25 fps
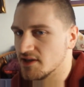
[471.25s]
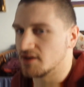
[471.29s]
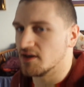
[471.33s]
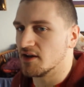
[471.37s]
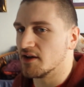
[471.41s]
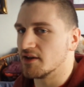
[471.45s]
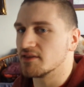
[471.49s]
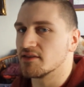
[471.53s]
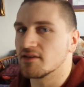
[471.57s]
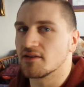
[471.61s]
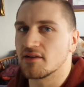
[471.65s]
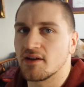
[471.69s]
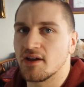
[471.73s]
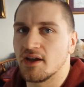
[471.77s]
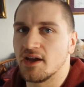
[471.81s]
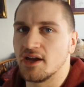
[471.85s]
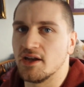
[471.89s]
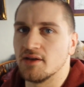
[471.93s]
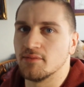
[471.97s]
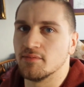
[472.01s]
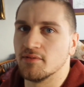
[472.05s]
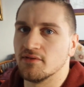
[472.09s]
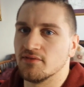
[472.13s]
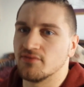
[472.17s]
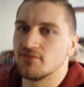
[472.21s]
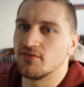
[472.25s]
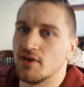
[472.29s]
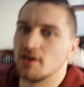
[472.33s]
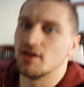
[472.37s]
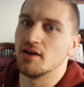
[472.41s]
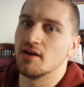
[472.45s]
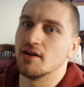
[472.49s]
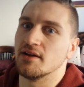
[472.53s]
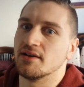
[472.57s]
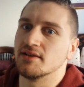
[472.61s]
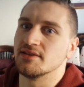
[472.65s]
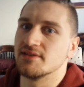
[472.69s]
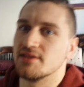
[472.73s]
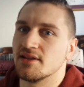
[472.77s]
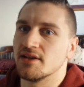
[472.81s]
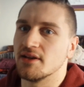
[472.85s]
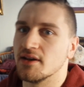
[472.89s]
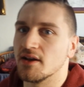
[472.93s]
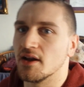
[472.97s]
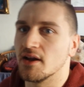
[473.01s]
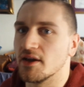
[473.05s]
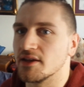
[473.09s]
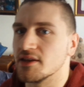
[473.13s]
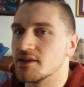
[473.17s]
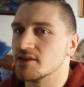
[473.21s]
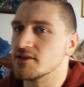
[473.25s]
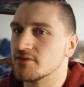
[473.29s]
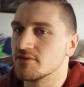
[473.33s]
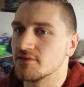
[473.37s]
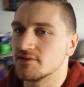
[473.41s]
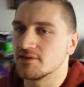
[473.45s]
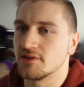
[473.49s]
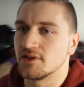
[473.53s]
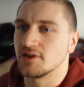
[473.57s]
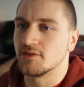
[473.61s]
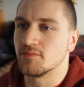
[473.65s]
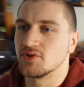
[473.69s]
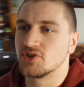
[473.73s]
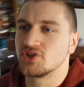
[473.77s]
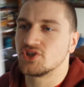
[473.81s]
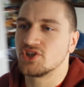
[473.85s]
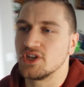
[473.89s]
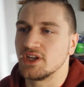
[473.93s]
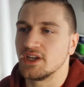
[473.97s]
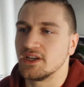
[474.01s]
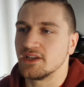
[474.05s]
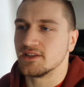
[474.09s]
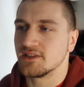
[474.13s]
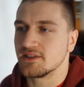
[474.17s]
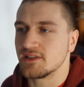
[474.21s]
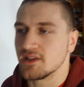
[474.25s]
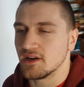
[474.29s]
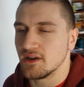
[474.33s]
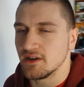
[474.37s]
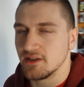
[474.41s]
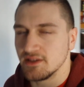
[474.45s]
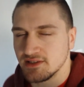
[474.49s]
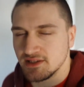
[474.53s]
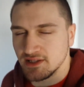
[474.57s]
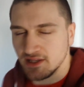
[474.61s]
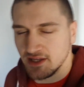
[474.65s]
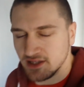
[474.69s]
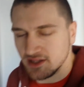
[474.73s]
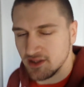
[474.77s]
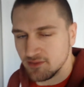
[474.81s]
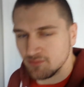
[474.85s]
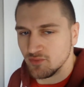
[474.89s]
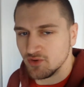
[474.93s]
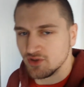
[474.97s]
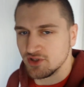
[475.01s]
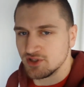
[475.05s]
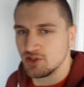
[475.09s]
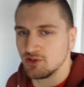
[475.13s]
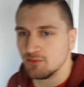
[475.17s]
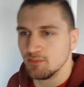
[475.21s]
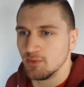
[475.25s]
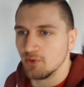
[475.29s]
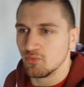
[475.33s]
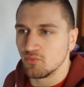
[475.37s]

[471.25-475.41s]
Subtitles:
They like their cable flies. They like using their machines to isolate the muscle.